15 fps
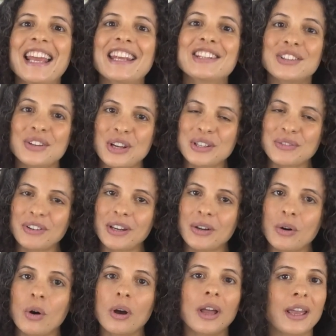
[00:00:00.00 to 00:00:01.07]
Today's
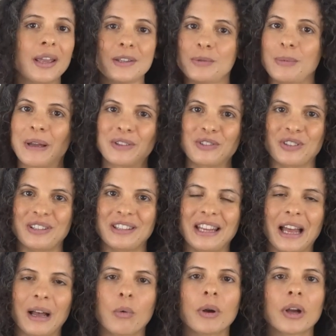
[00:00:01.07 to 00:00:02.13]
video is about just
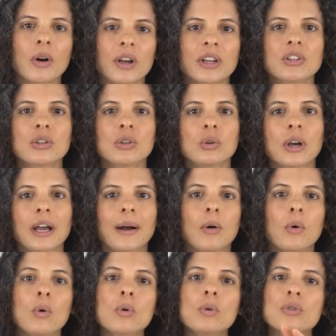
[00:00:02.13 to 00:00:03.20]
that. We're going to look at
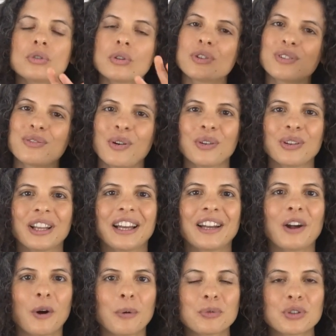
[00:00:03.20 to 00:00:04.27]
all sorts of
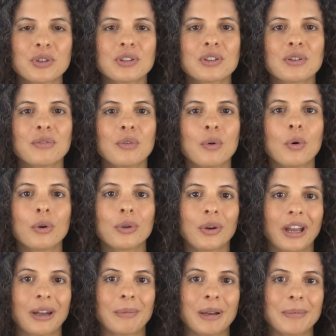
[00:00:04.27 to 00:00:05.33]
online options for your
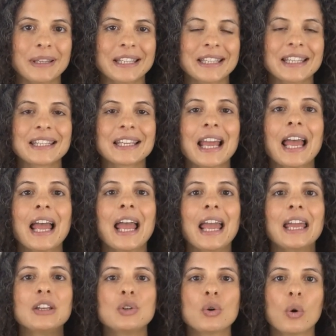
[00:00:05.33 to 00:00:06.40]
handmade business
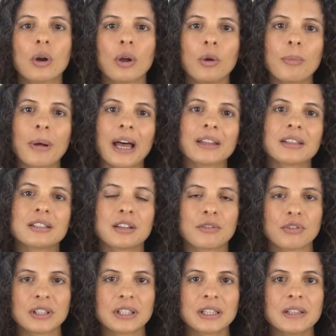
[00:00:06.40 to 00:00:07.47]
and talk about the
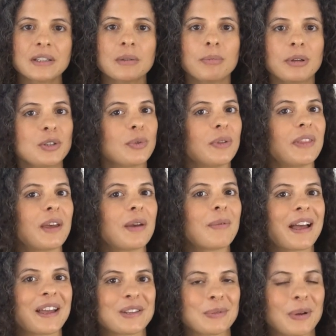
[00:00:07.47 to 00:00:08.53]
differences between them
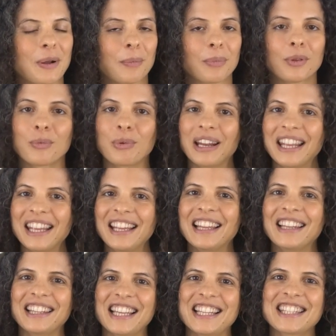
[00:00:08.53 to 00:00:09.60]
as well. Ready?
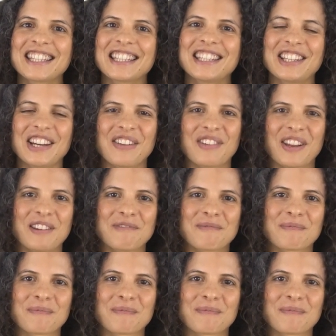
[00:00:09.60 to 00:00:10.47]
Let's dive in.